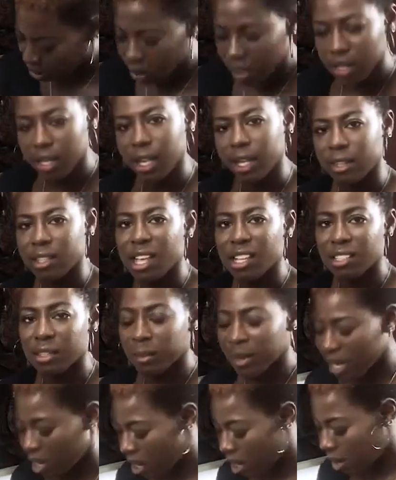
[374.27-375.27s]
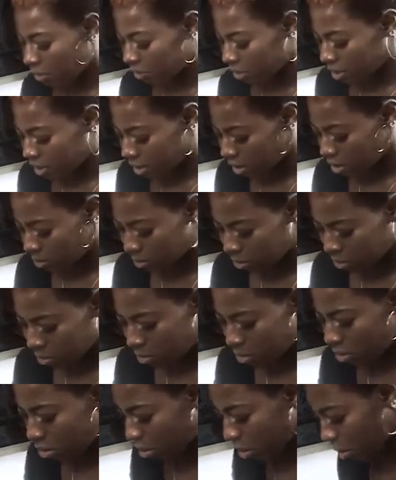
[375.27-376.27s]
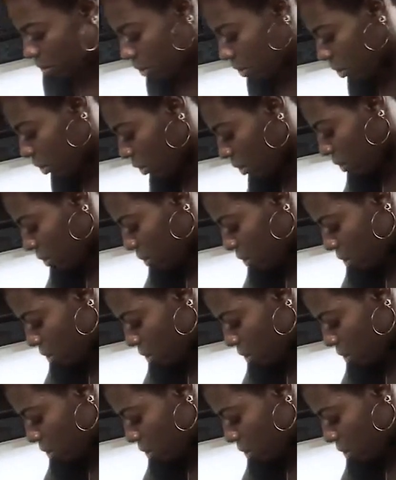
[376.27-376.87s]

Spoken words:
Yeah, that's about half a teaspoon, so I'll just go